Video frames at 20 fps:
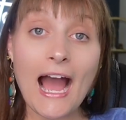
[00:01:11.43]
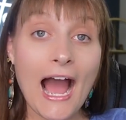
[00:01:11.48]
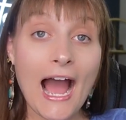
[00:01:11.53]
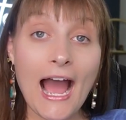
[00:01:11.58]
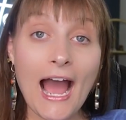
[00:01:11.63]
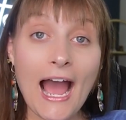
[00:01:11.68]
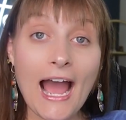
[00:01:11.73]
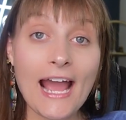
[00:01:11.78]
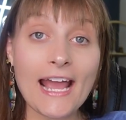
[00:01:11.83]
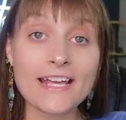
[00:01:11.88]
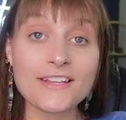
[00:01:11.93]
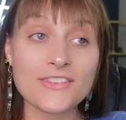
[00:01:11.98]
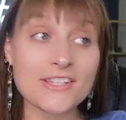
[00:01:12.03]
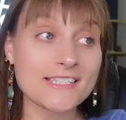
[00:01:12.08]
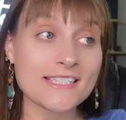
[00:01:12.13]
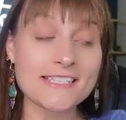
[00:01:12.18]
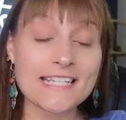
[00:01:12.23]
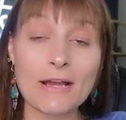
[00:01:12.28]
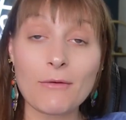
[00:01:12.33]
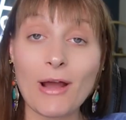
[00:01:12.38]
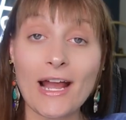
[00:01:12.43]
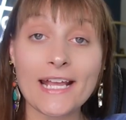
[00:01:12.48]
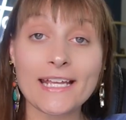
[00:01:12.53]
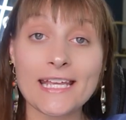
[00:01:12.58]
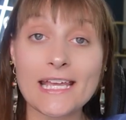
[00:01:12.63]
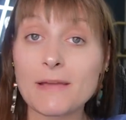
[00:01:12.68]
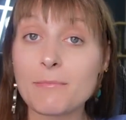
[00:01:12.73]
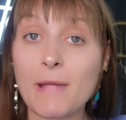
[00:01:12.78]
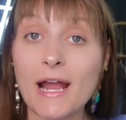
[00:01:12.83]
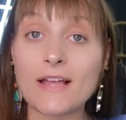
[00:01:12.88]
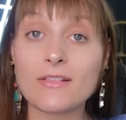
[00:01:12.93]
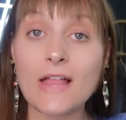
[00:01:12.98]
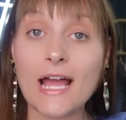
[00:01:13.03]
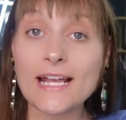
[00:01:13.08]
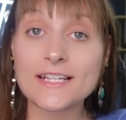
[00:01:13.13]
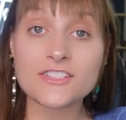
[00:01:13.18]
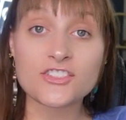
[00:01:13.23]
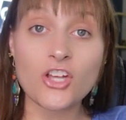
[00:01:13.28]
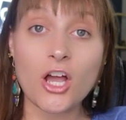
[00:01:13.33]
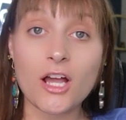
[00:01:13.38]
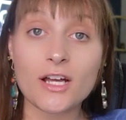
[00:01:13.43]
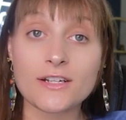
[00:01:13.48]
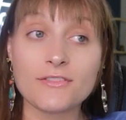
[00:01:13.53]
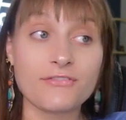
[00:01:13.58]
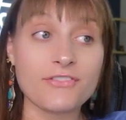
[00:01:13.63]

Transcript: hi, this is how I keep my lights on